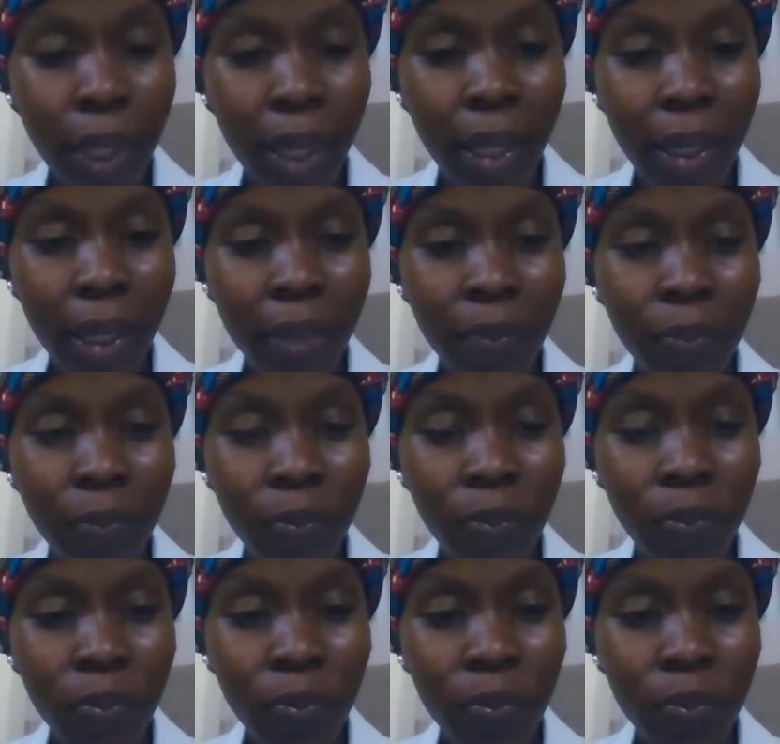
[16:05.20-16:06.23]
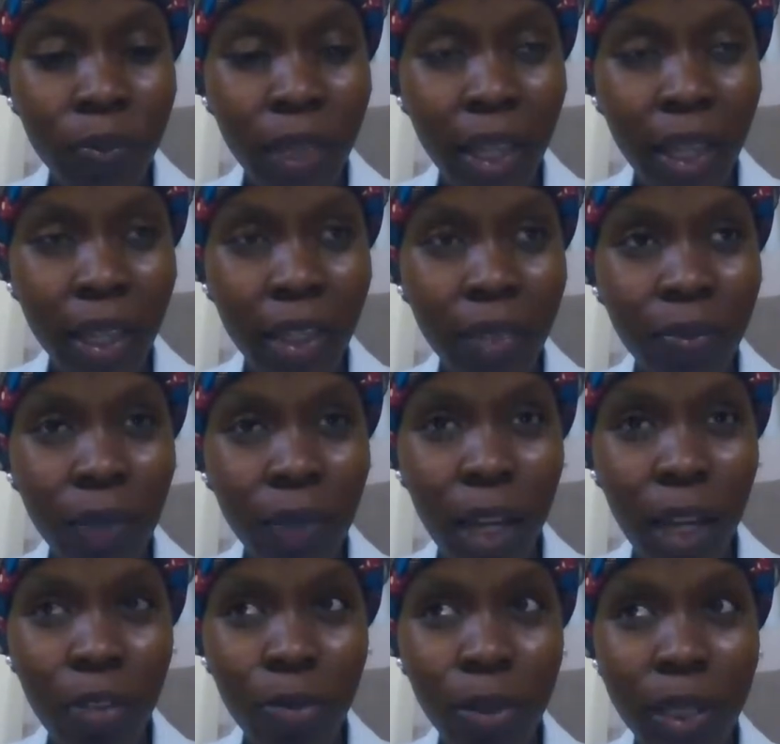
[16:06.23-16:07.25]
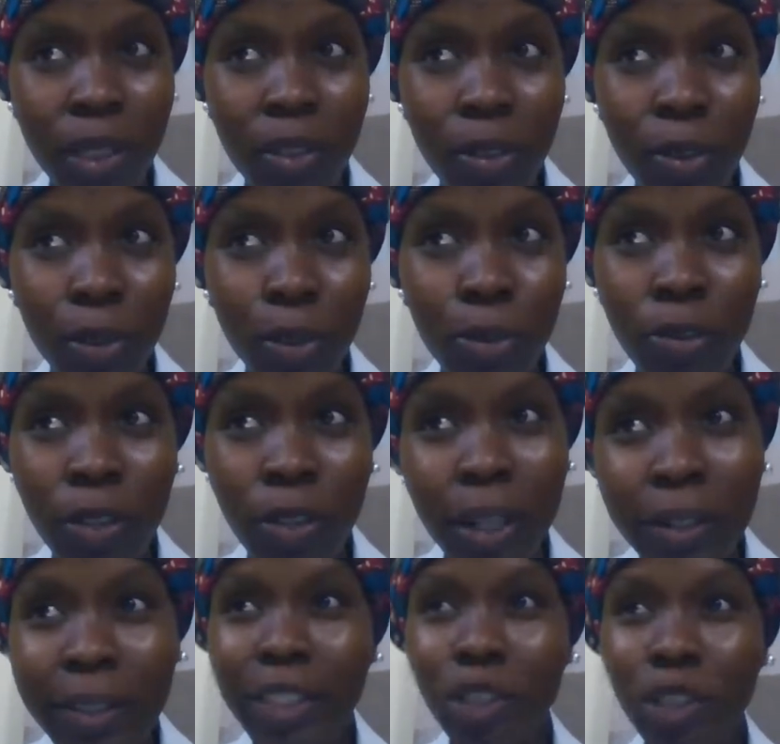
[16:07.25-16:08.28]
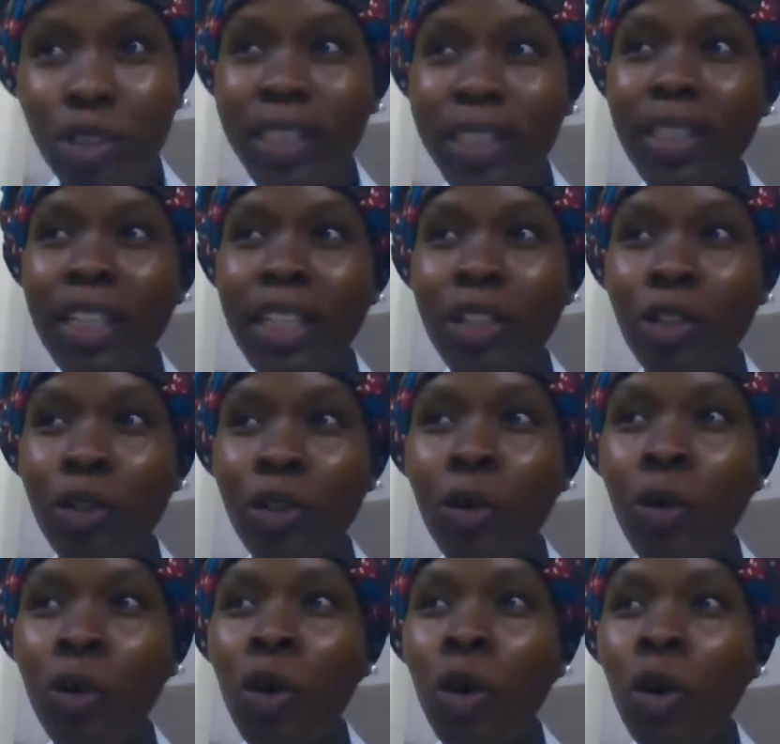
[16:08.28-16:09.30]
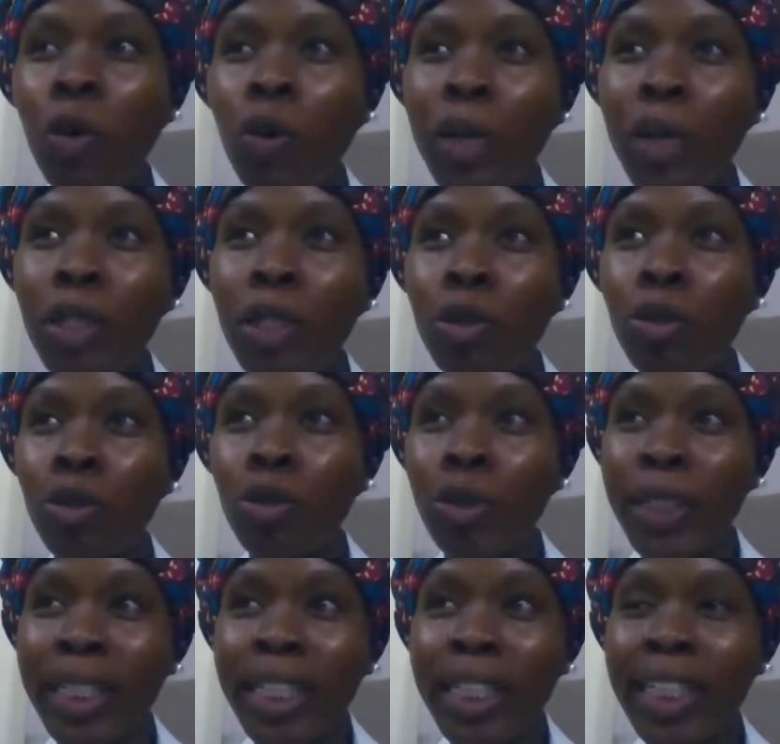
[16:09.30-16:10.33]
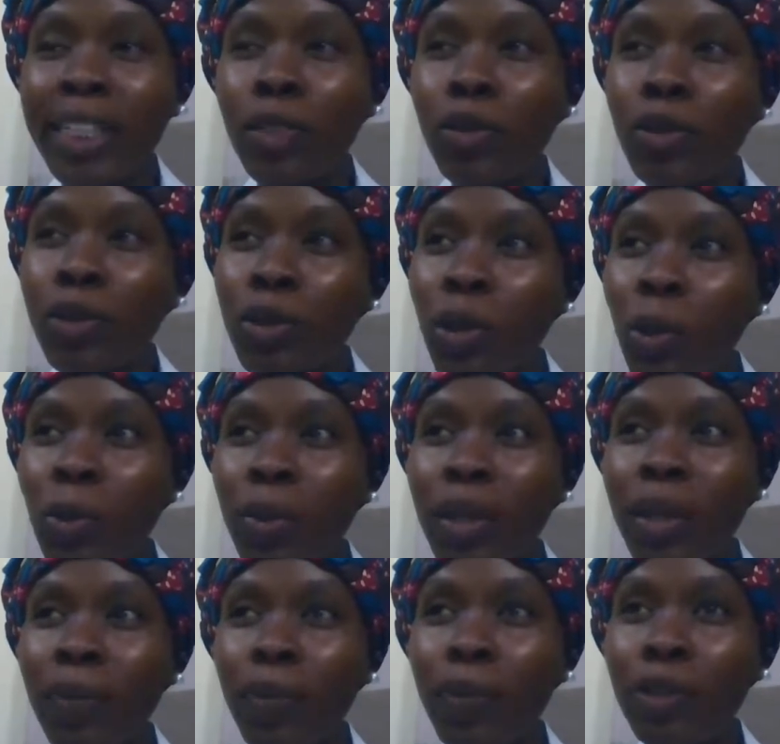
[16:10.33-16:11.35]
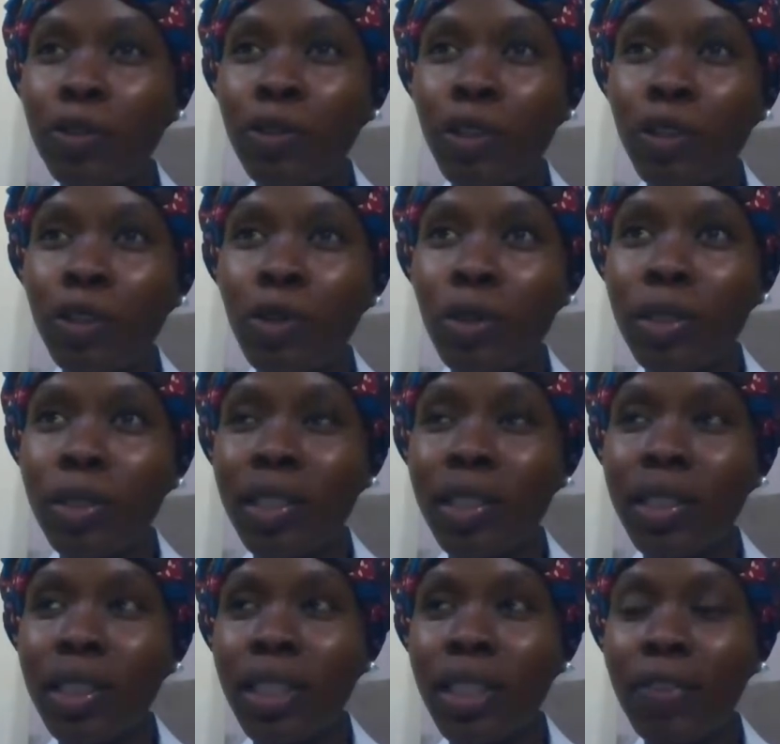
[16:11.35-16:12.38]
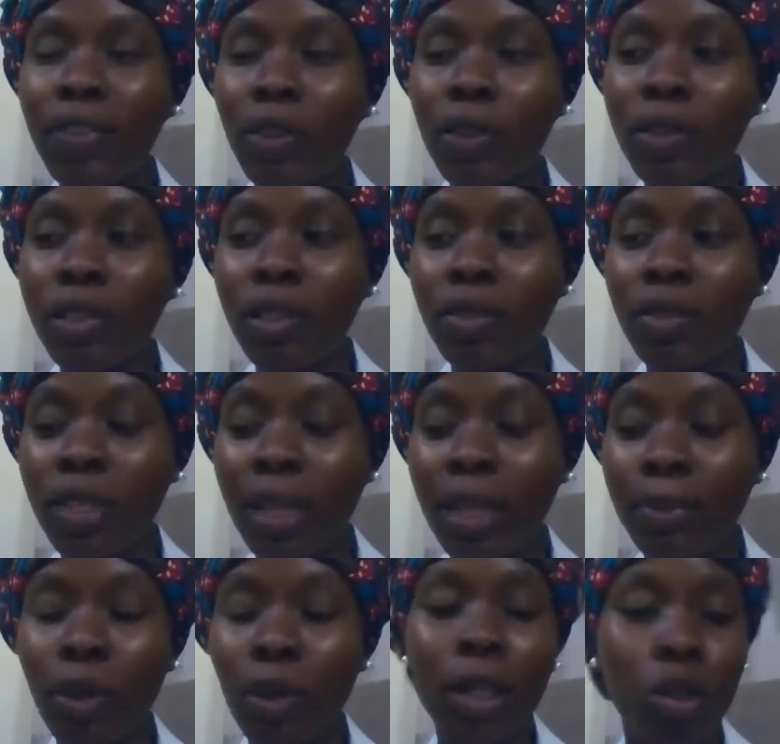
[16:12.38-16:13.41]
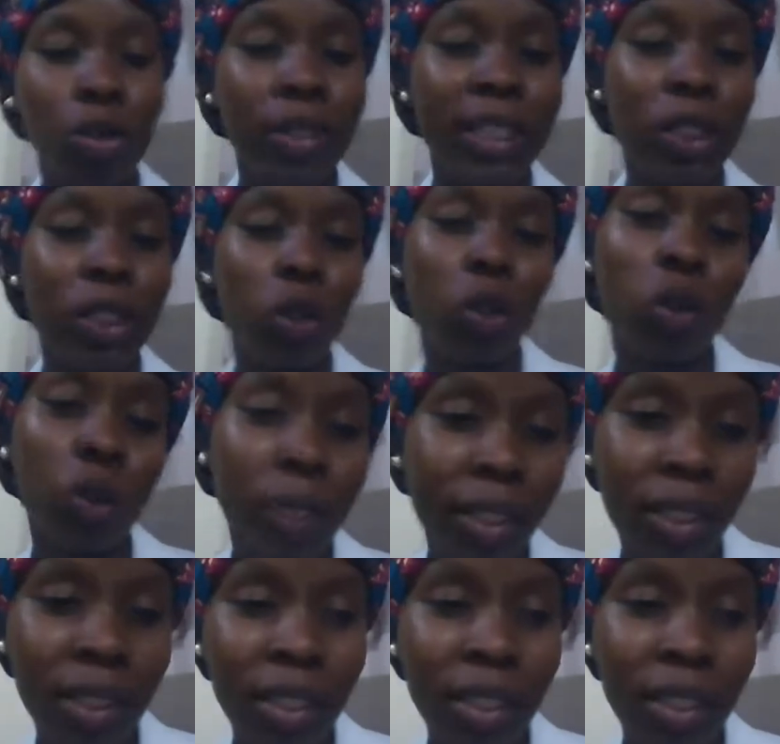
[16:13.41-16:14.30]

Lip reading: Yeah. Yeah, I've been, very interested. When you're really into something, but you're just not giving yourself time to actually do it.